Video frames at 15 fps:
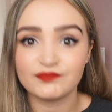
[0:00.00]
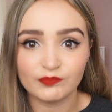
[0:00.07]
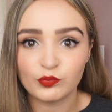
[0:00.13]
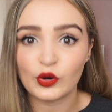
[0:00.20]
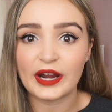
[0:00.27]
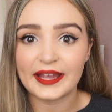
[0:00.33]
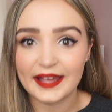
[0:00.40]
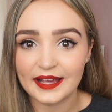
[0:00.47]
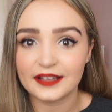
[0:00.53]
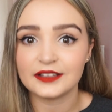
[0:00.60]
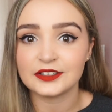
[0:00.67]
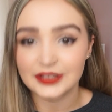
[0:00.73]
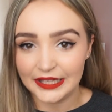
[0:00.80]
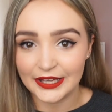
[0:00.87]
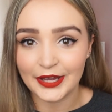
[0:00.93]

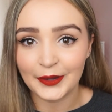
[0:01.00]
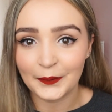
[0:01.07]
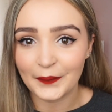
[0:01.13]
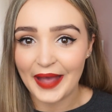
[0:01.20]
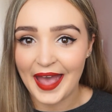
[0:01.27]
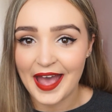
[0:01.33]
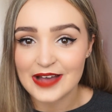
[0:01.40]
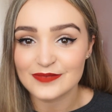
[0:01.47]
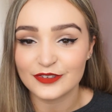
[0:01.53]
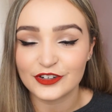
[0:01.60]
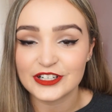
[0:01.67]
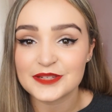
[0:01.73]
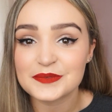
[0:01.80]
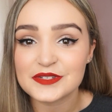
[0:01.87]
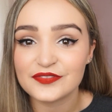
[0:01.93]
bringing you
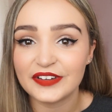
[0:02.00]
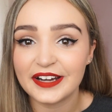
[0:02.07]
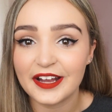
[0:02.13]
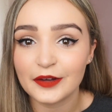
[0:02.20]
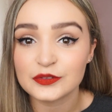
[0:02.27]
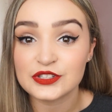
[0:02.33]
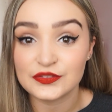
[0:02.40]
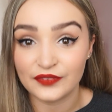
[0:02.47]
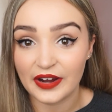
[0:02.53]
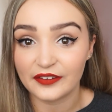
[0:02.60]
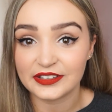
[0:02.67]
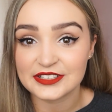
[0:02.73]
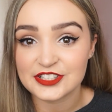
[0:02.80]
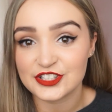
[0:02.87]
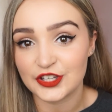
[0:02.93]
Christmas videos
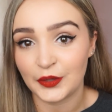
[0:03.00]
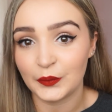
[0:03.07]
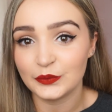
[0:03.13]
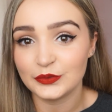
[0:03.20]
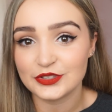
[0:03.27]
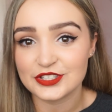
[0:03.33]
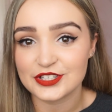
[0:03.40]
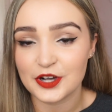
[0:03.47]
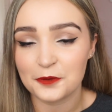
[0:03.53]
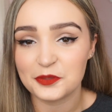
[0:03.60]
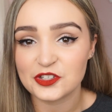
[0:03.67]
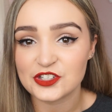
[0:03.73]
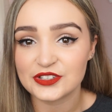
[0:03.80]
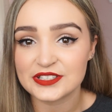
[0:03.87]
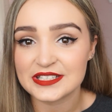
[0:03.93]
very soon. So be
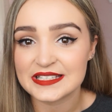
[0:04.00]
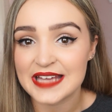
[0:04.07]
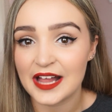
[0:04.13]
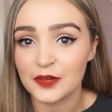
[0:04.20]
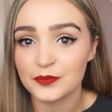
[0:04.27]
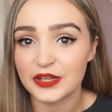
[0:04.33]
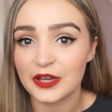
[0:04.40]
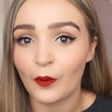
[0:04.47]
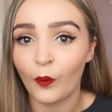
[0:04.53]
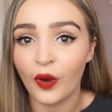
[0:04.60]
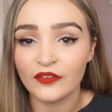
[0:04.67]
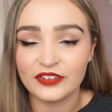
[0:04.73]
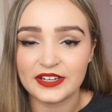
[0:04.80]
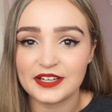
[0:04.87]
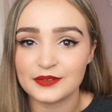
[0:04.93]
sure to tell me
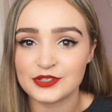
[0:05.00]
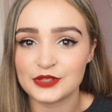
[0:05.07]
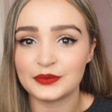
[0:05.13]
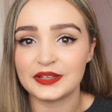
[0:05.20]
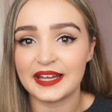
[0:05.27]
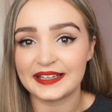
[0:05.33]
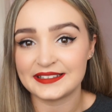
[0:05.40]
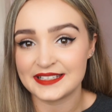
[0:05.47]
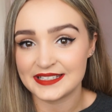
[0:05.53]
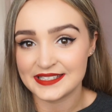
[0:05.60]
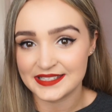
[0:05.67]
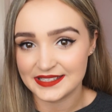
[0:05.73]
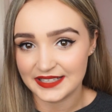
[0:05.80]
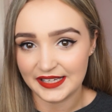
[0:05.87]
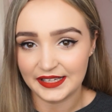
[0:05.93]
what videos you would like to
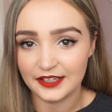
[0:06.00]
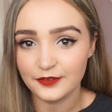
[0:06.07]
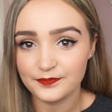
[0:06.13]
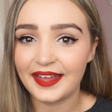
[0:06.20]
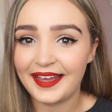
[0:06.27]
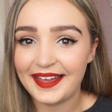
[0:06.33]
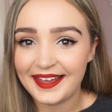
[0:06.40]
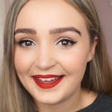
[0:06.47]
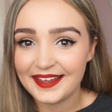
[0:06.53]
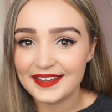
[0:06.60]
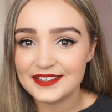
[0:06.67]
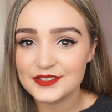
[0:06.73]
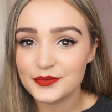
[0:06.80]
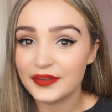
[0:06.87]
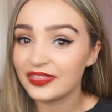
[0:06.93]
see.
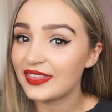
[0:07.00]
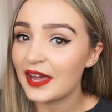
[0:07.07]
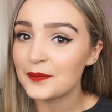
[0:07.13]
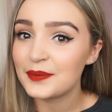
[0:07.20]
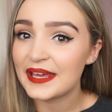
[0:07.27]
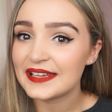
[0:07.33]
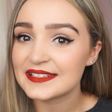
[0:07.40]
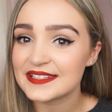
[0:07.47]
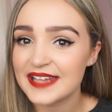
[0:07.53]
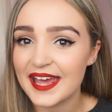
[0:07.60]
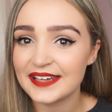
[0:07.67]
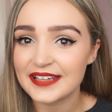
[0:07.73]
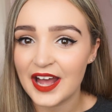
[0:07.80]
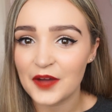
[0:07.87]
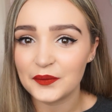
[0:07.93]
And with that being
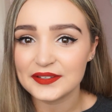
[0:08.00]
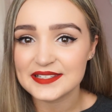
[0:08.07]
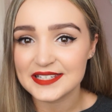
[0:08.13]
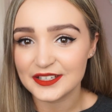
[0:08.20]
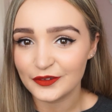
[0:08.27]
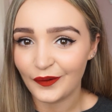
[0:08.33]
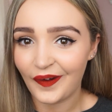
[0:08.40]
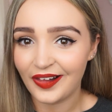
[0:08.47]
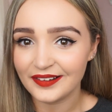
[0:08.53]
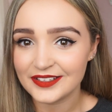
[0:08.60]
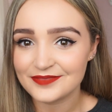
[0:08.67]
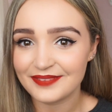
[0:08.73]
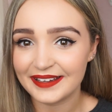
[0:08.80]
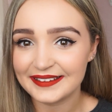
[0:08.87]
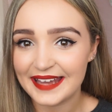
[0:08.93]
said, I will see you all
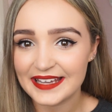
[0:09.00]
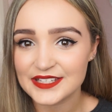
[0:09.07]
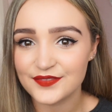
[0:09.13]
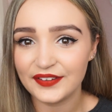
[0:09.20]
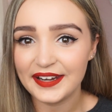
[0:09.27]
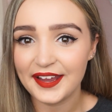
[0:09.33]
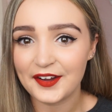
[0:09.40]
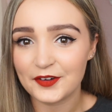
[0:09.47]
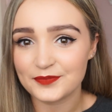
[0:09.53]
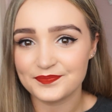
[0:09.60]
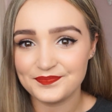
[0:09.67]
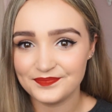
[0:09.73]
in my next video.